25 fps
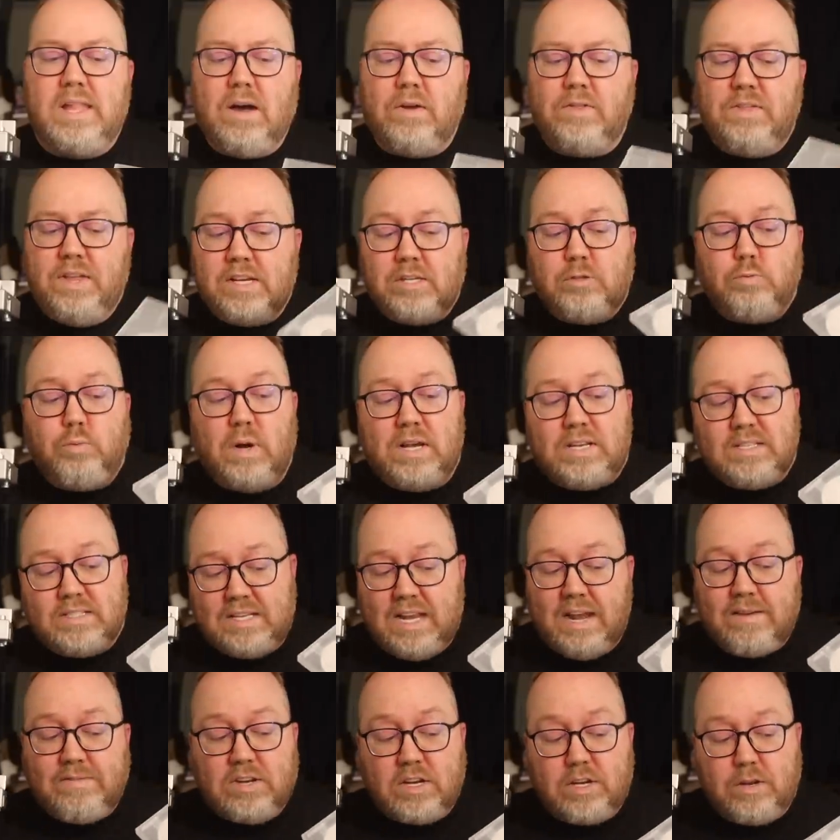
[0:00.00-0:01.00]
Now, this was
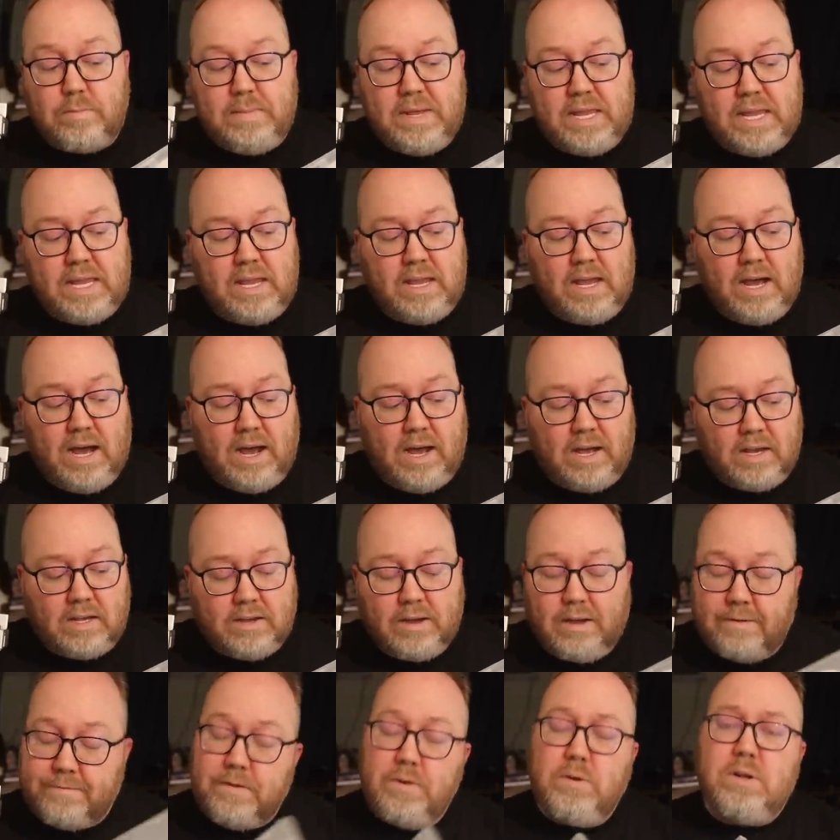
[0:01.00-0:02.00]
gifted to me
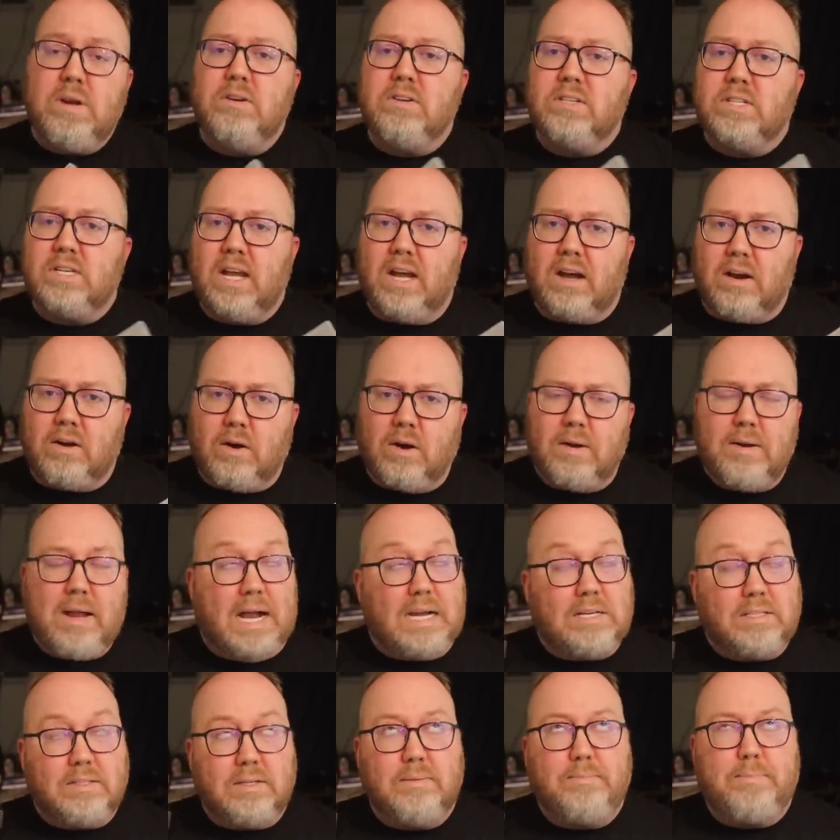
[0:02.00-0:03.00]
uh, a few years ago, or
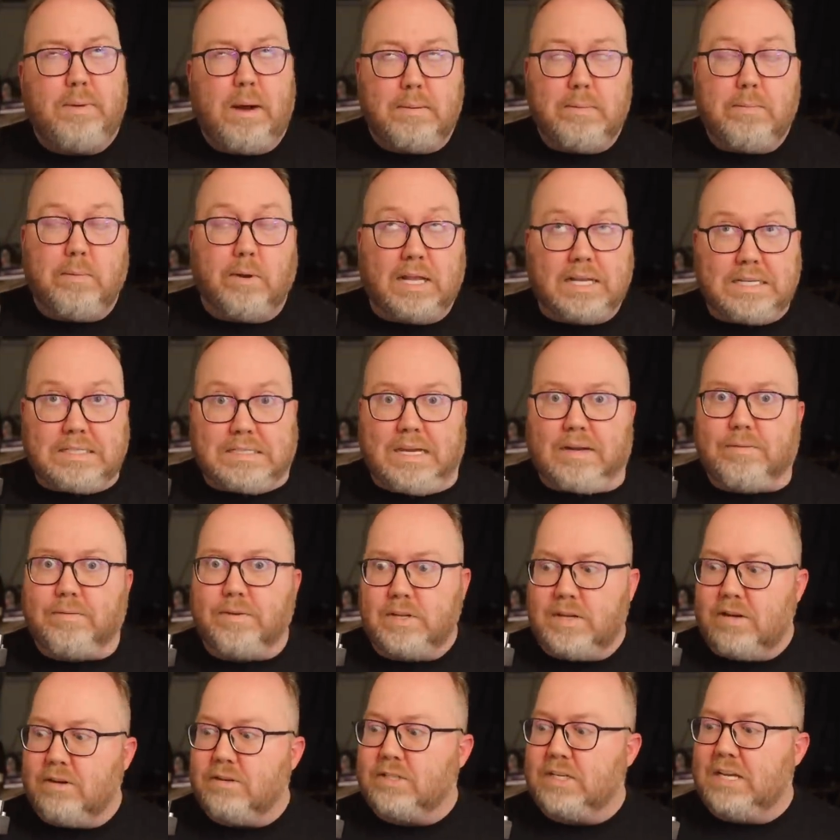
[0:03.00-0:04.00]
actually probably more like several
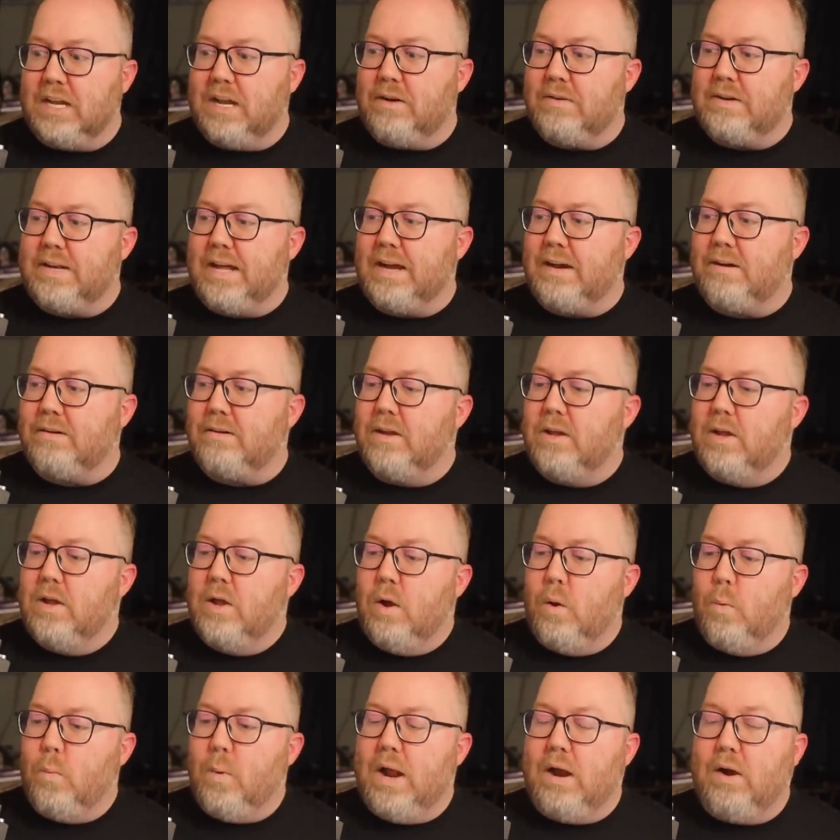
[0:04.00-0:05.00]
years ago now,
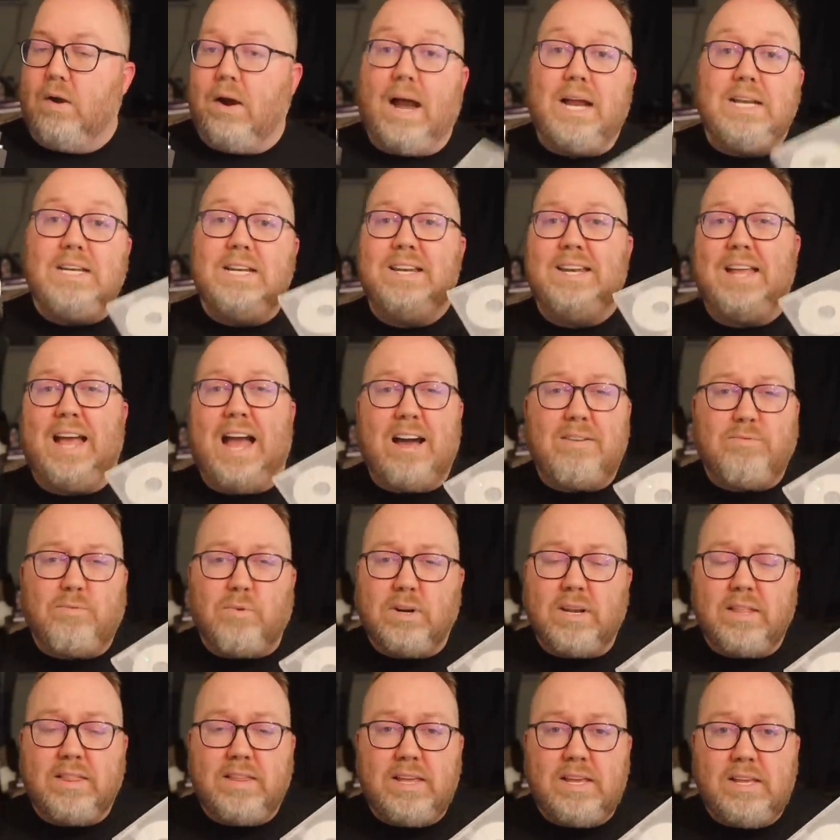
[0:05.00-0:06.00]
where I didn't have
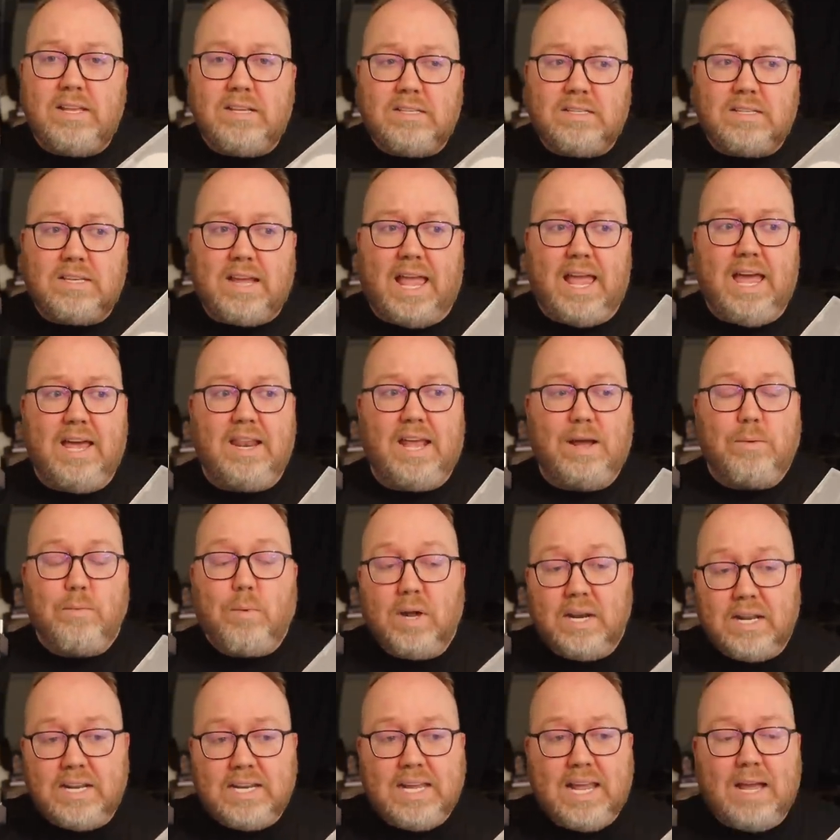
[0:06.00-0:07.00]
one of these, and I
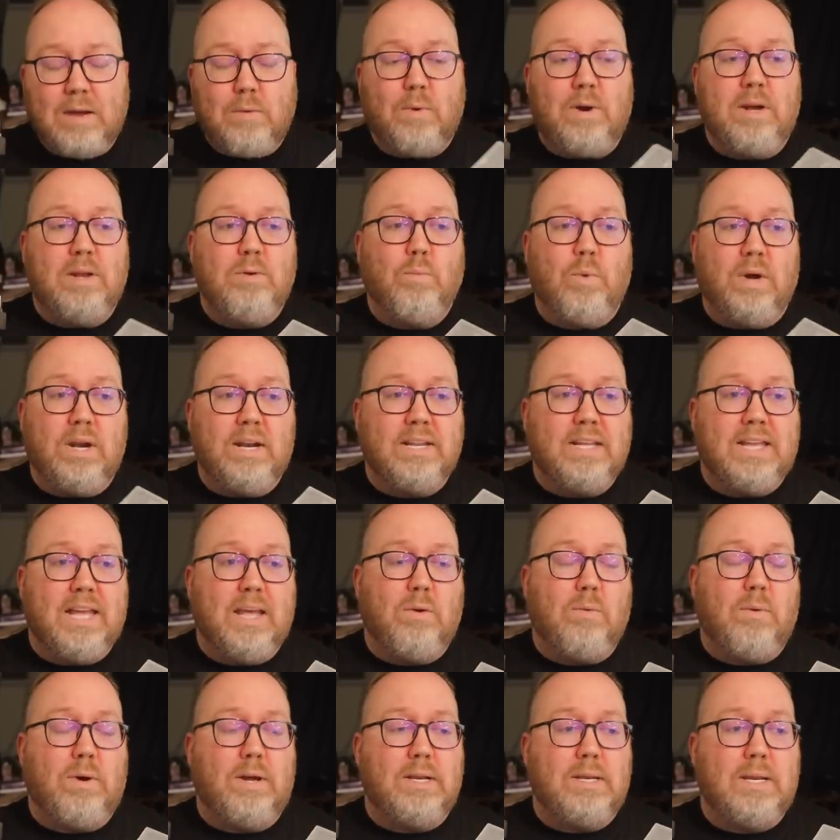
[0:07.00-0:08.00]
wanted to get one, wanted to
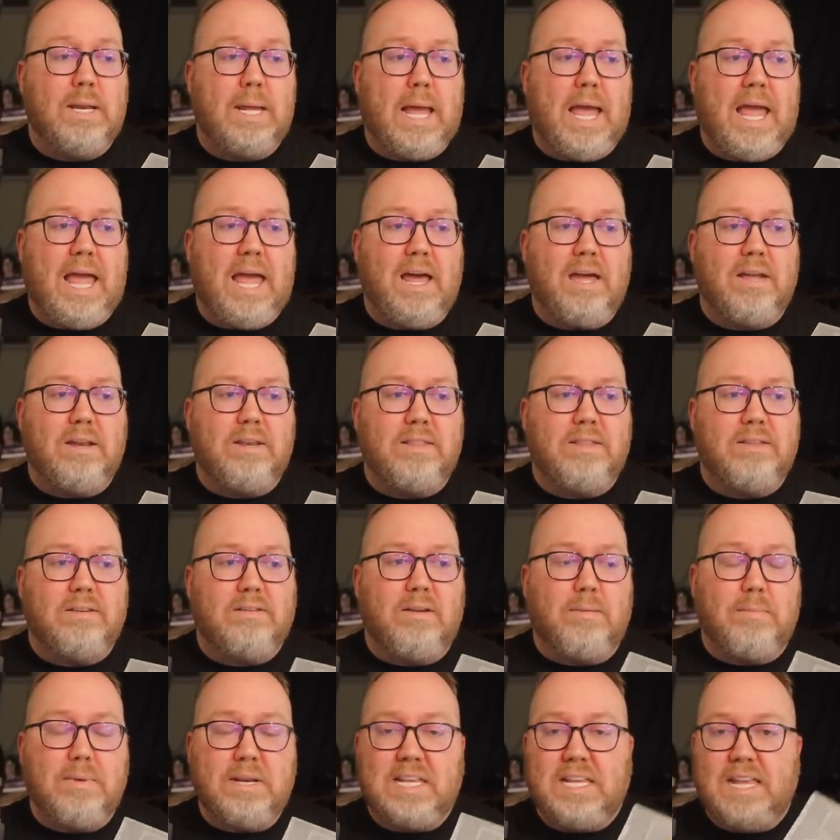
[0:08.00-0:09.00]
get one, and
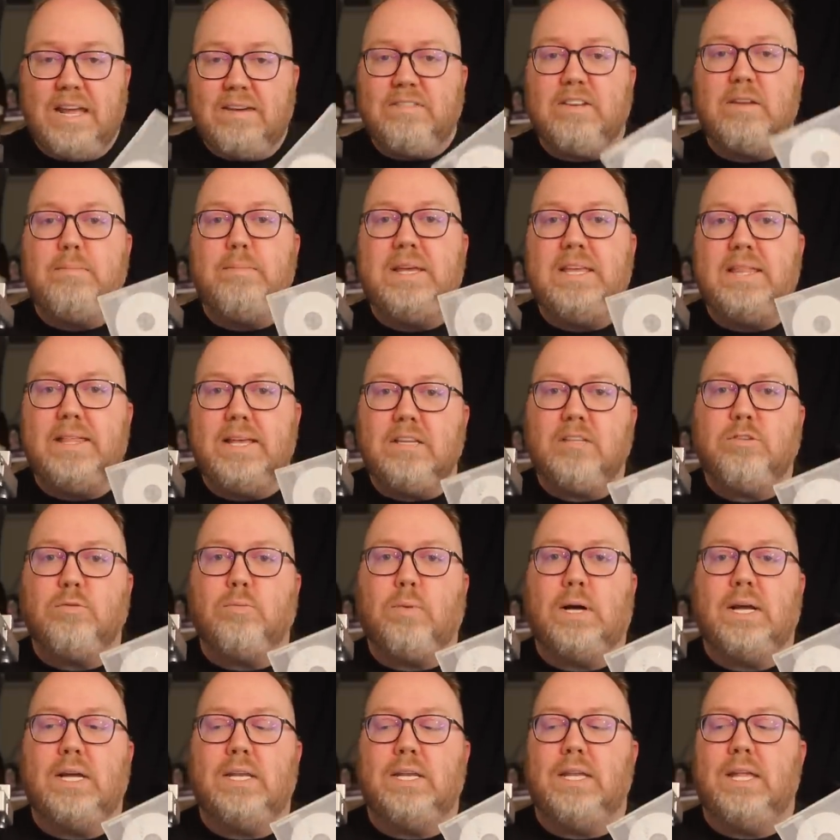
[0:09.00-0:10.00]
somebody gifted me this
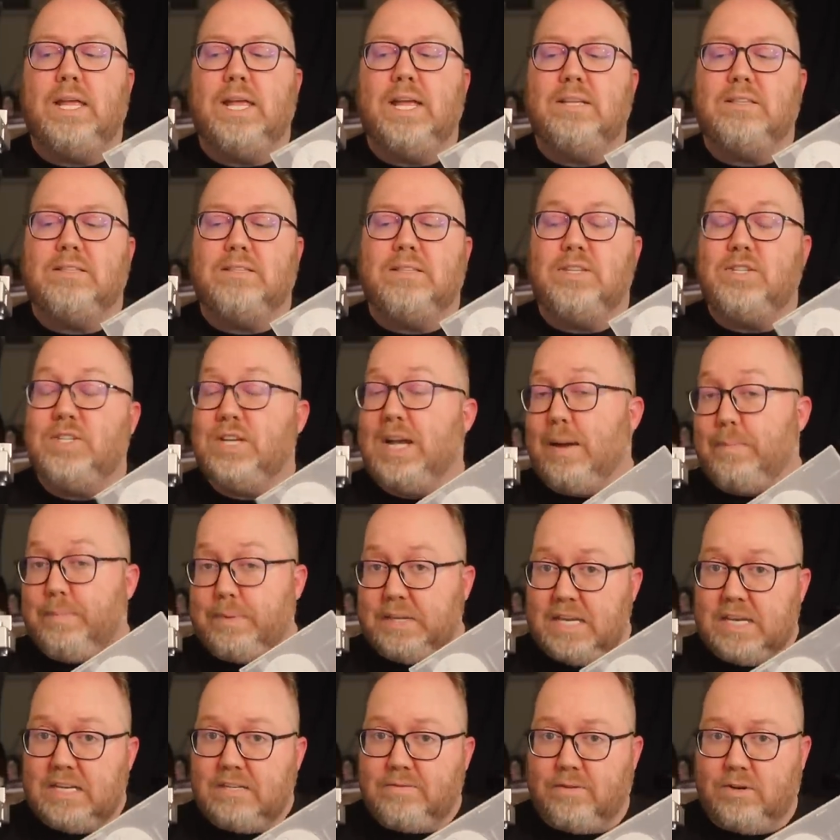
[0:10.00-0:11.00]
one. It's the
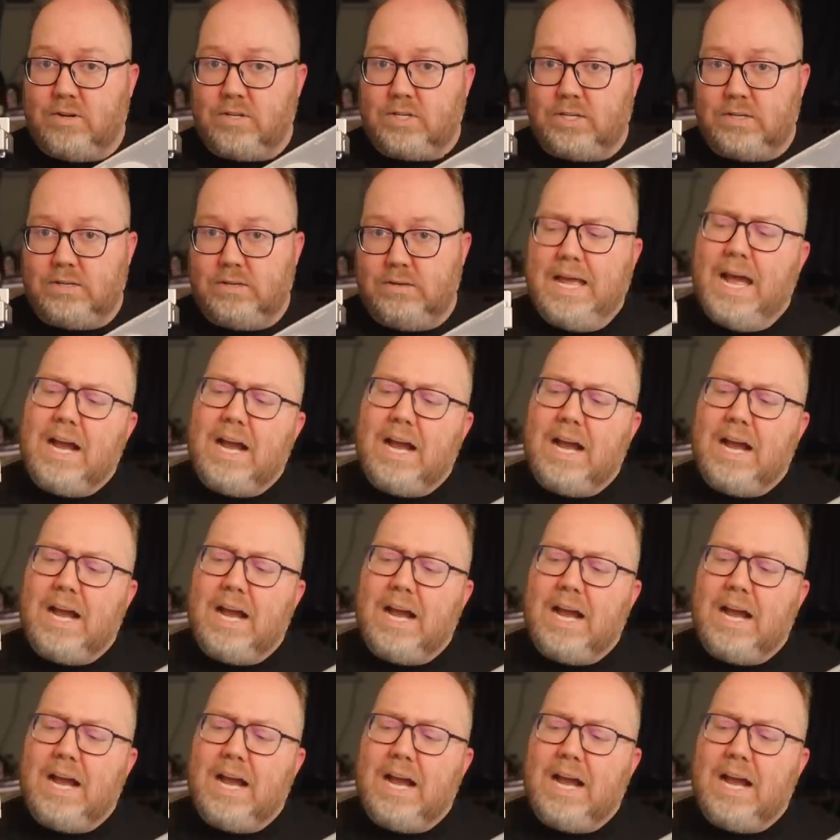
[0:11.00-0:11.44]
Japanese version.